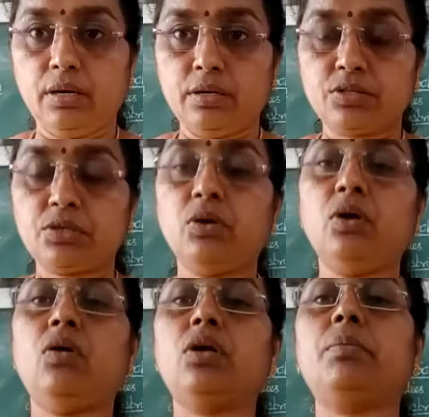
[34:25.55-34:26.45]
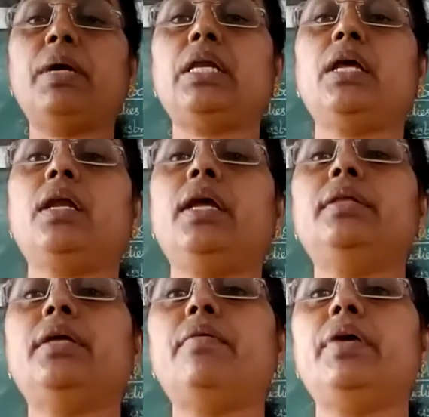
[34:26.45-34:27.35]
So automatically
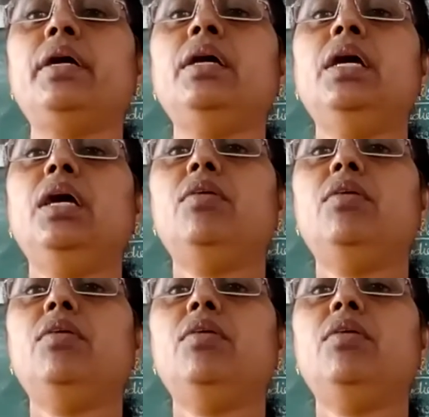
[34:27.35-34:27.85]
they were